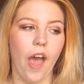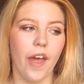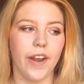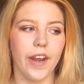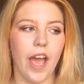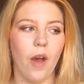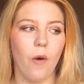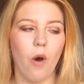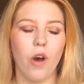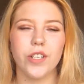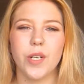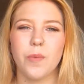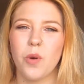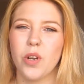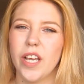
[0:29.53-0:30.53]
Now, I
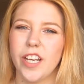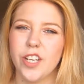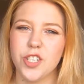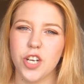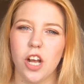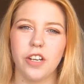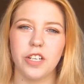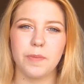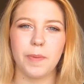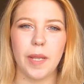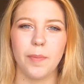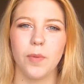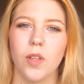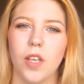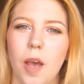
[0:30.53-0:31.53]
don't want any childish
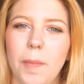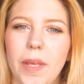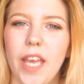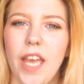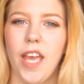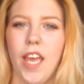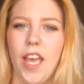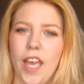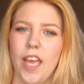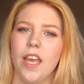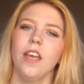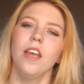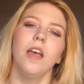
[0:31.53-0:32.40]
people coming here